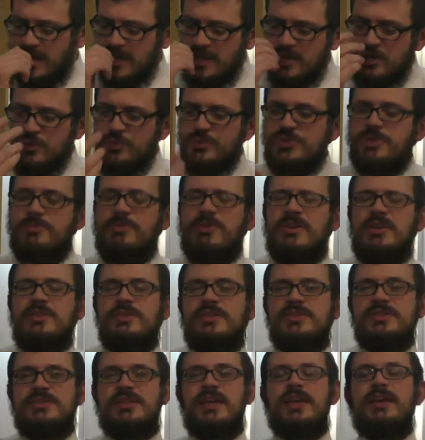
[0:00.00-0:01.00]
used to be
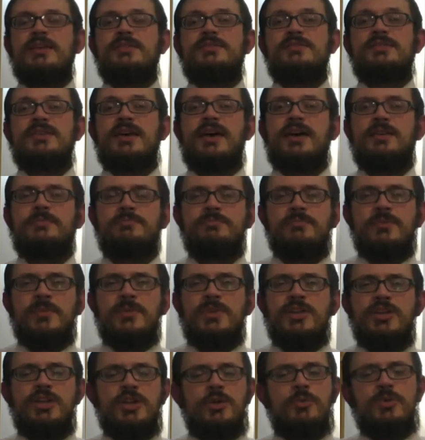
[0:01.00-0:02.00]
in the States that,
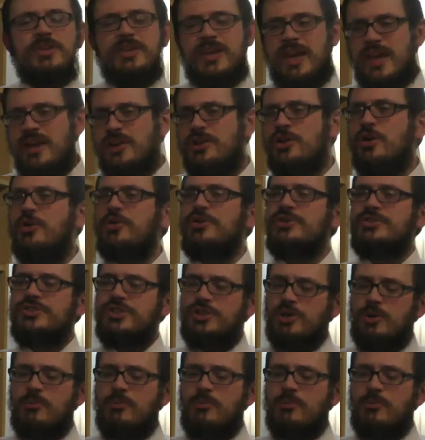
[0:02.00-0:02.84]
when you kind of notice,